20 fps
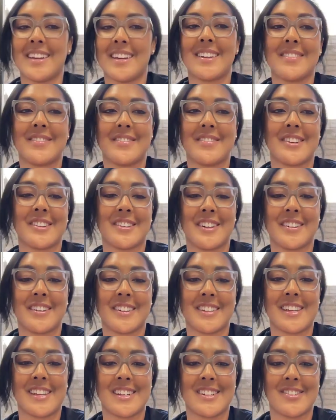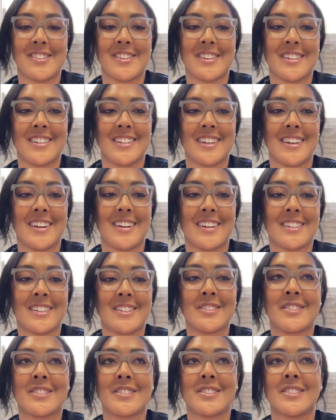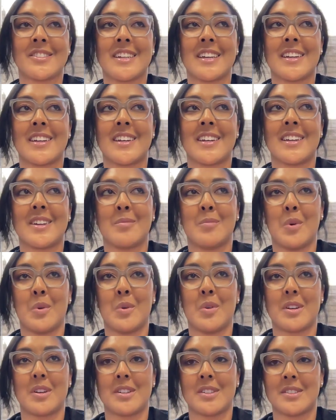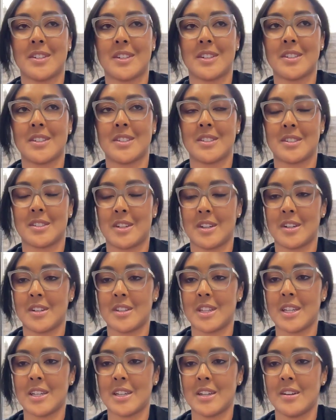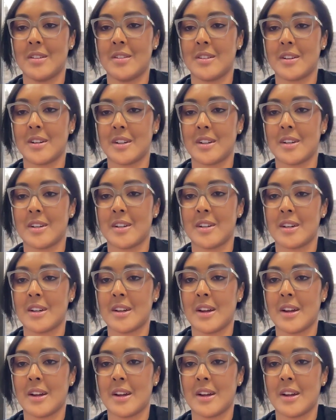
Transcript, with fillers: Thank you for sharing that journey. Are you still taking more certs currently, or?